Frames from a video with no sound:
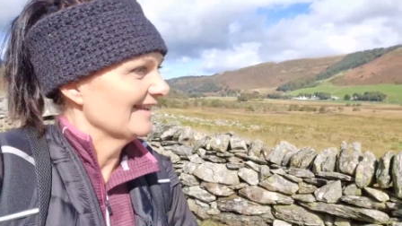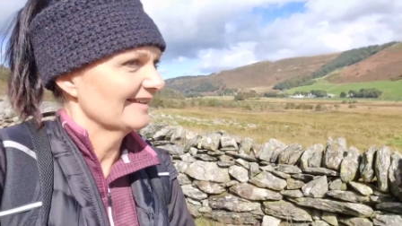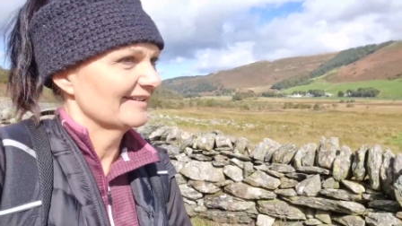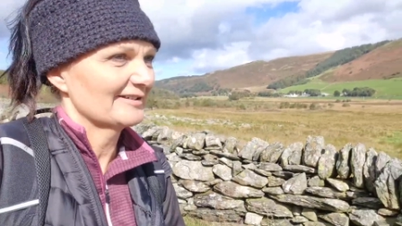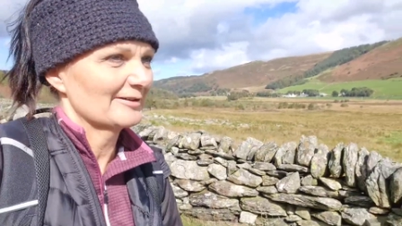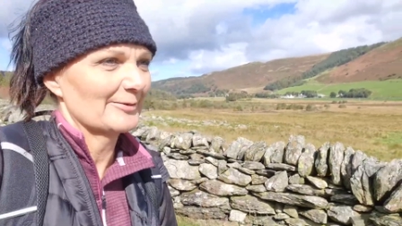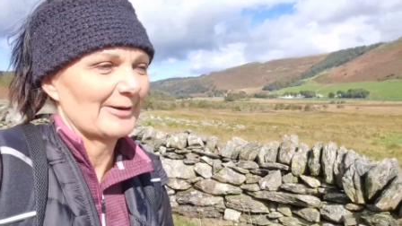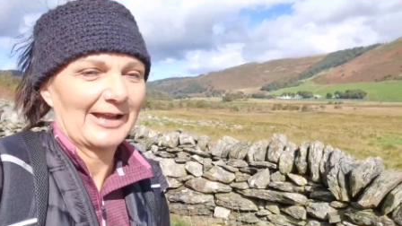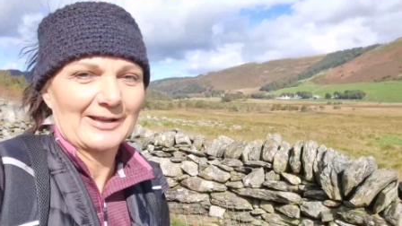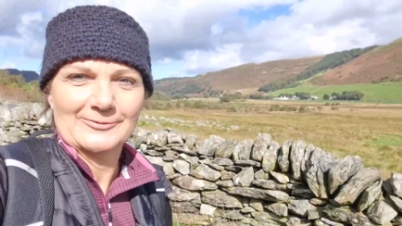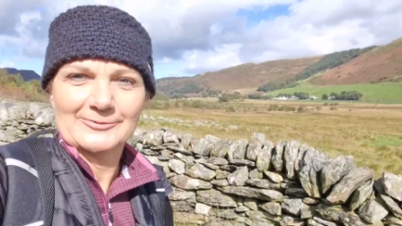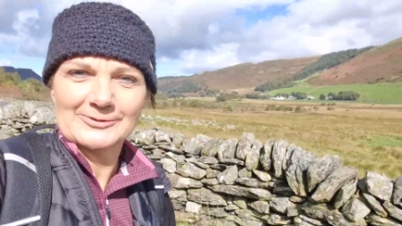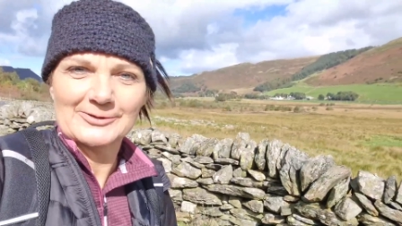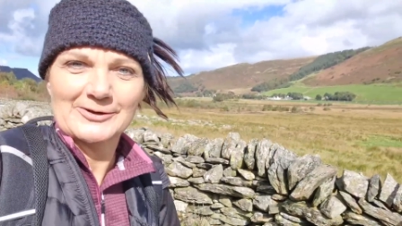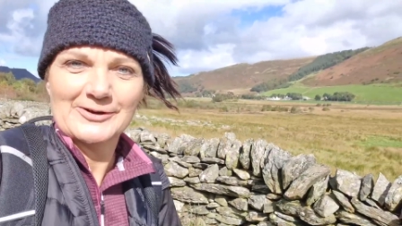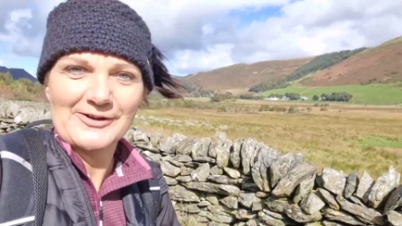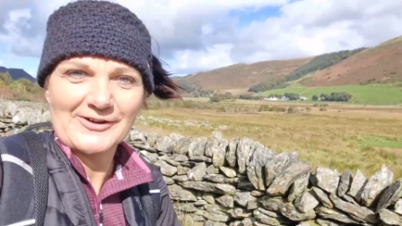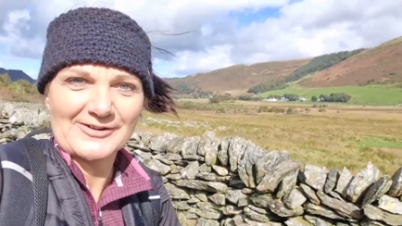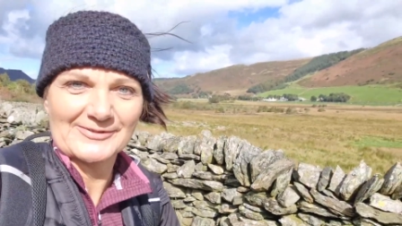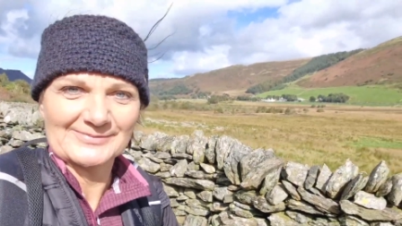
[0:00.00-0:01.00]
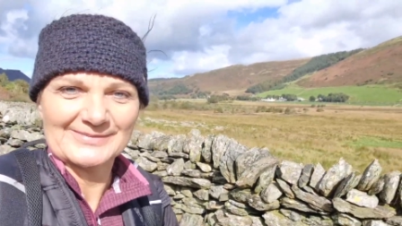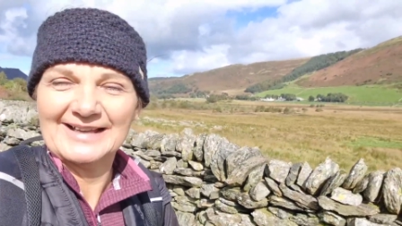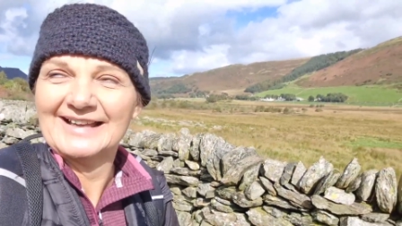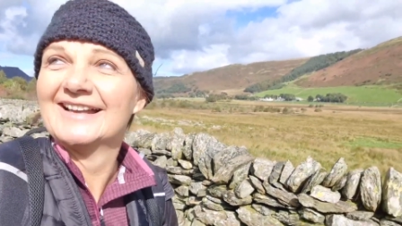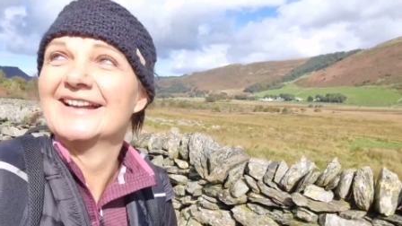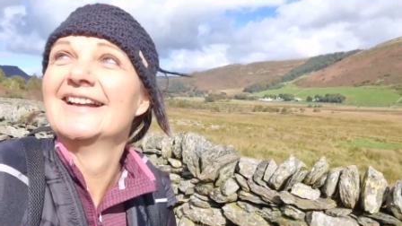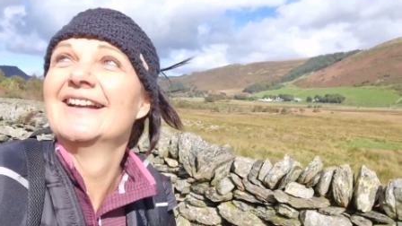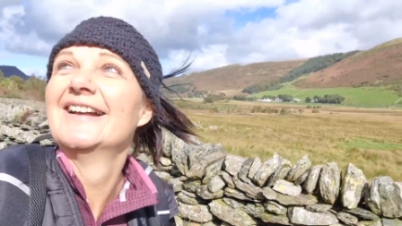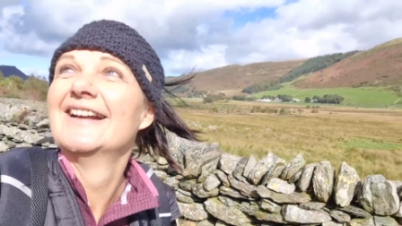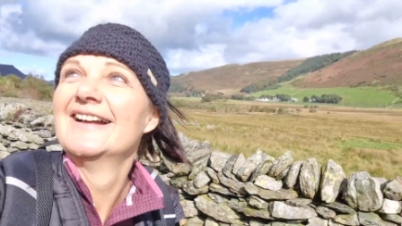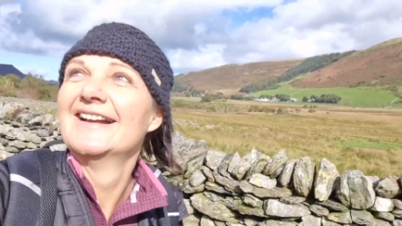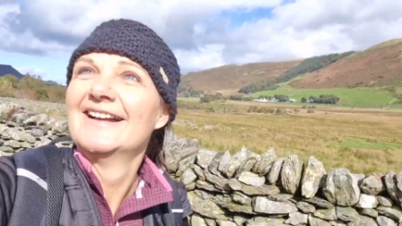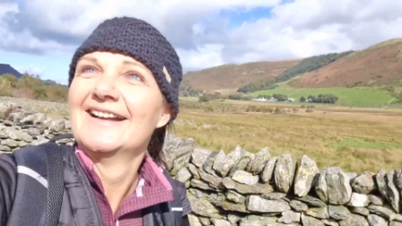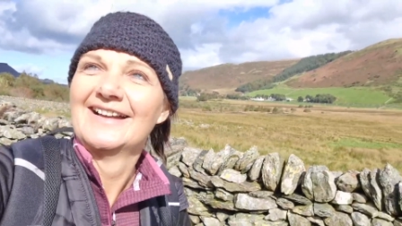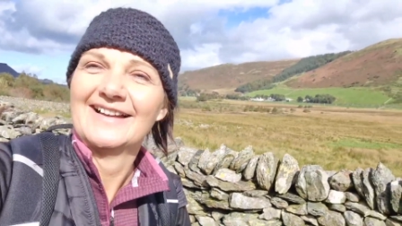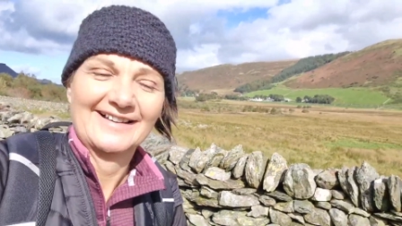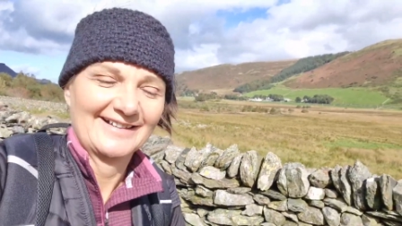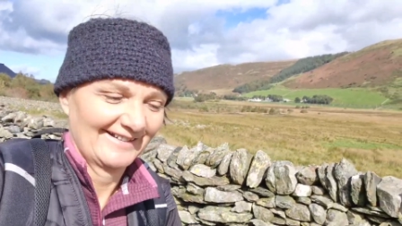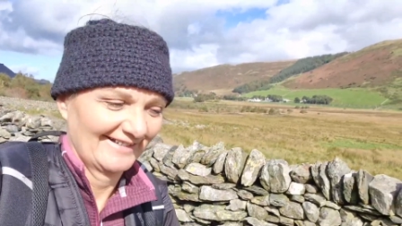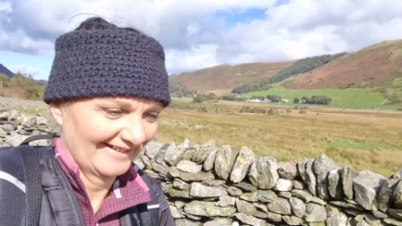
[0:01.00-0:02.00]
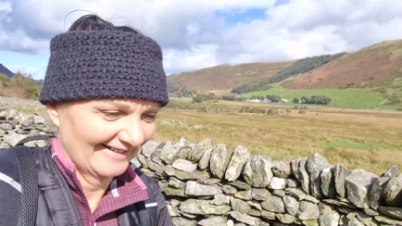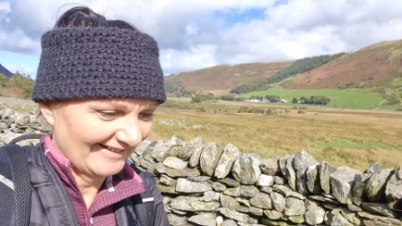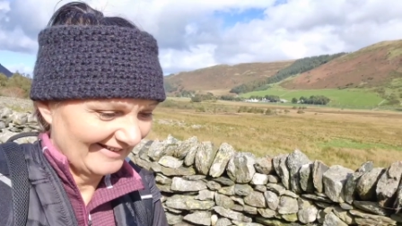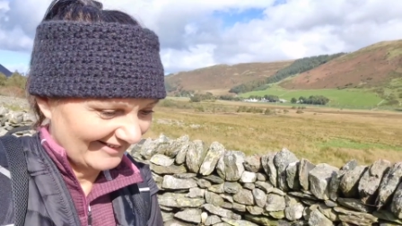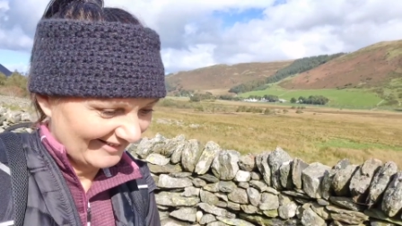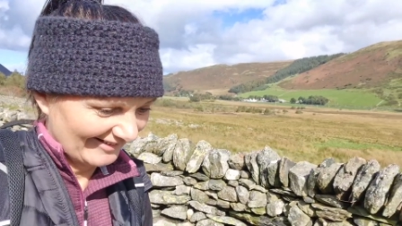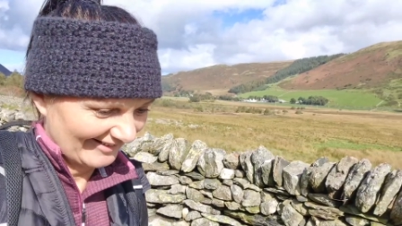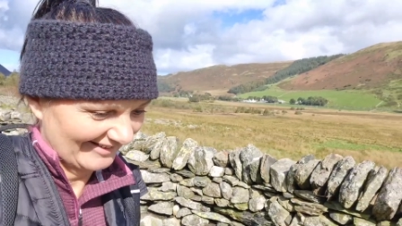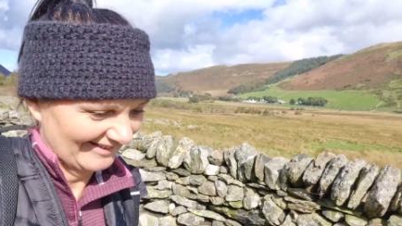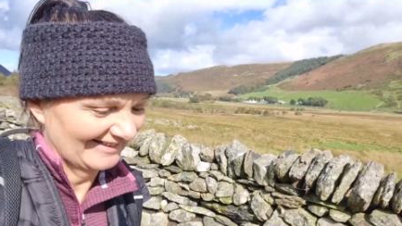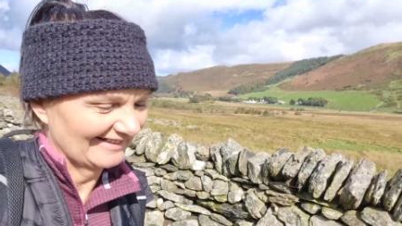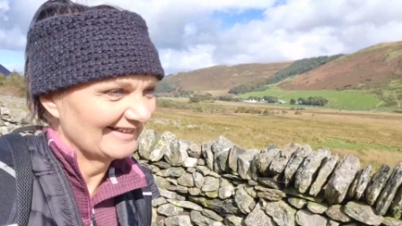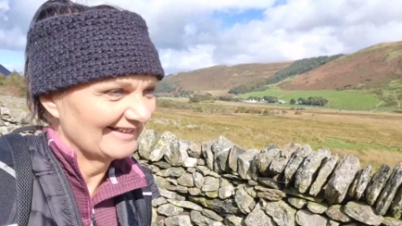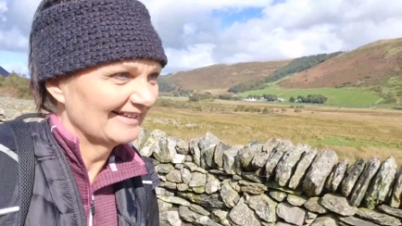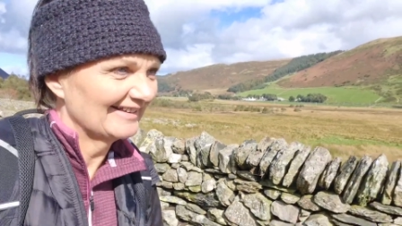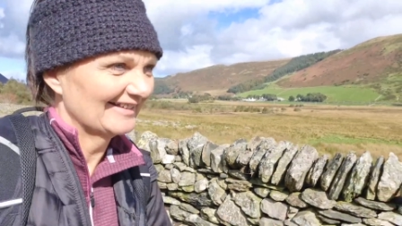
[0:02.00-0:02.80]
It's quite warm. Oh,